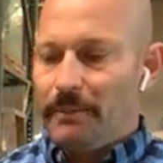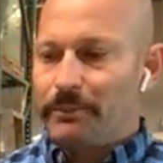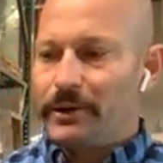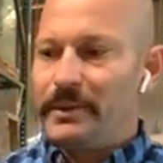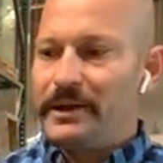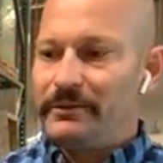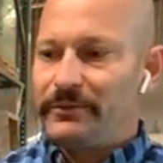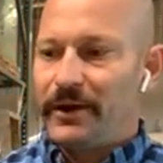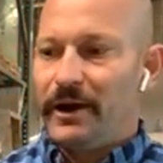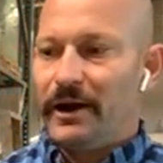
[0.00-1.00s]

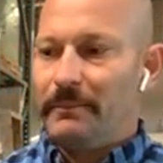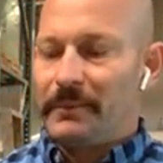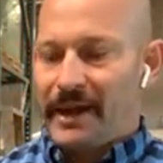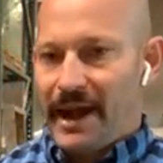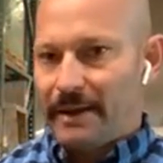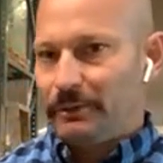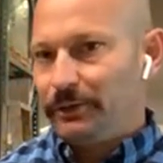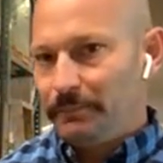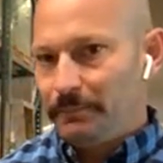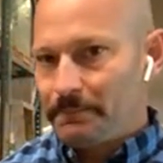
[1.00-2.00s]
primitive
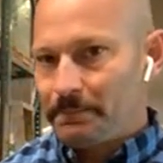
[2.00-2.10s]
camel,